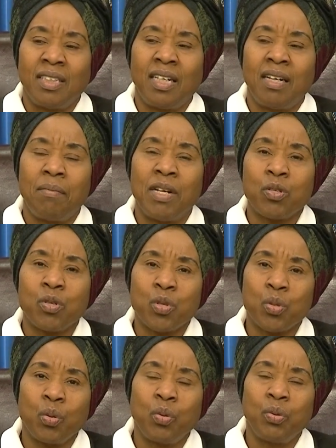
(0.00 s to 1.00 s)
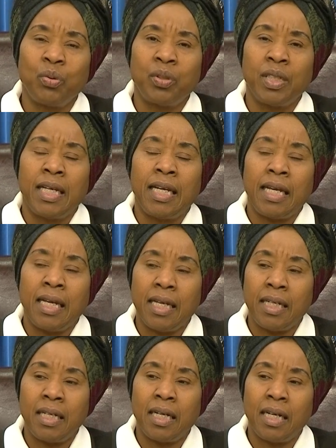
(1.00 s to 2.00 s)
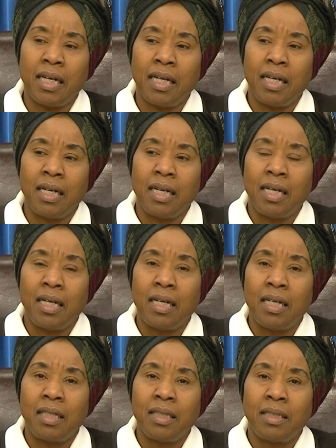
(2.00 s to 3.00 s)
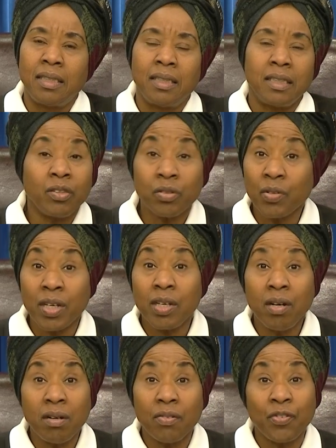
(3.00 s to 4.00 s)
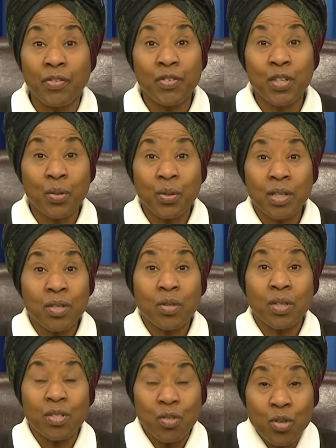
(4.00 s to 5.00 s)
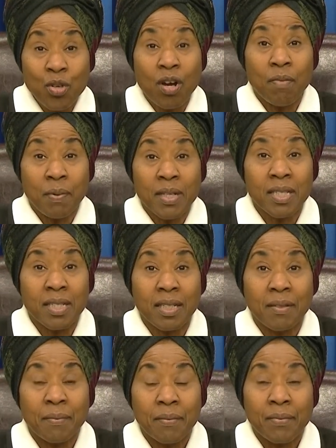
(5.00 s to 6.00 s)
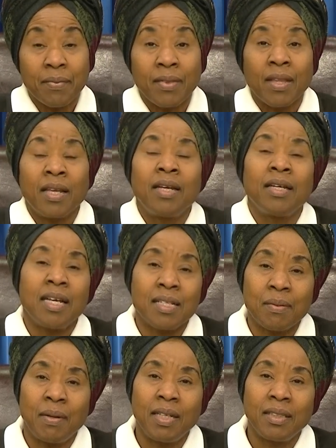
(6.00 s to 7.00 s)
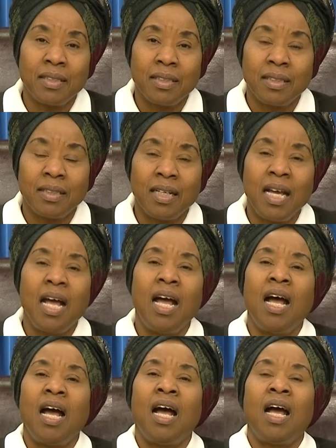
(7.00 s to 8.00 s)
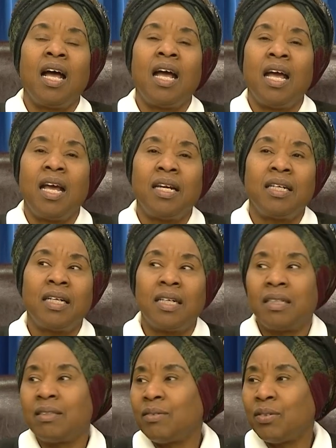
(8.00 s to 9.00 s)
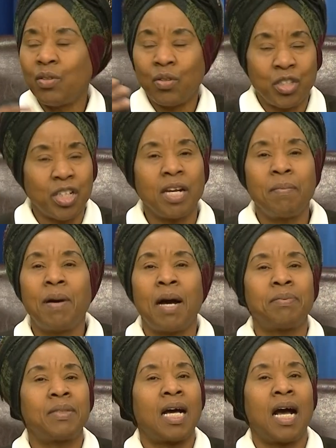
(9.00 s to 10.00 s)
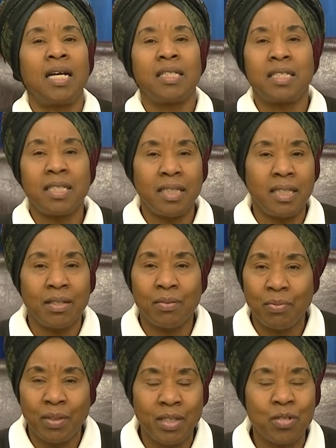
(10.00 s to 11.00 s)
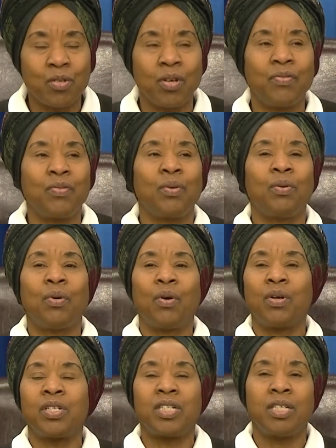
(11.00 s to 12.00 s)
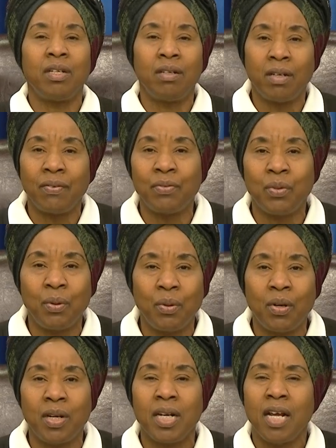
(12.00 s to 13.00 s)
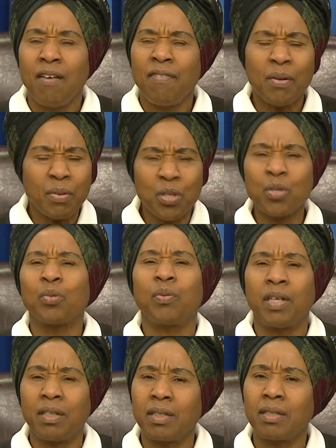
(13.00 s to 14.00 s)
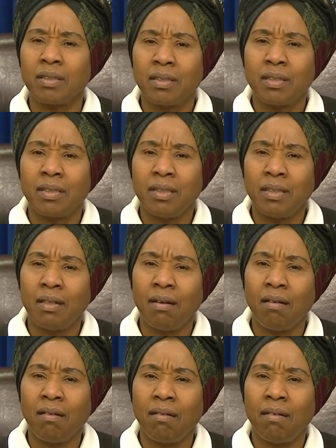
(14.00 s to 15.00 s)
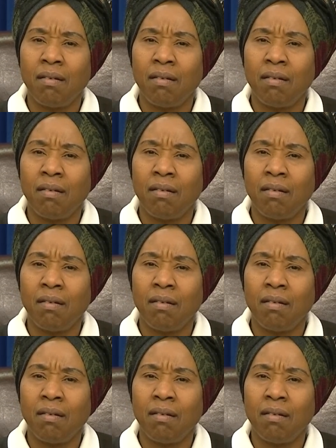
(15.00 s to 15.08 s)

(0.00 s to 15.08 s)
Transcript: um, bless her soul. And uh, she was very young, fifty-two years old is a young person. Guess what? And uh, you know she get baptized. She really served the Lord. She loved the Lord. Very sweet, you know.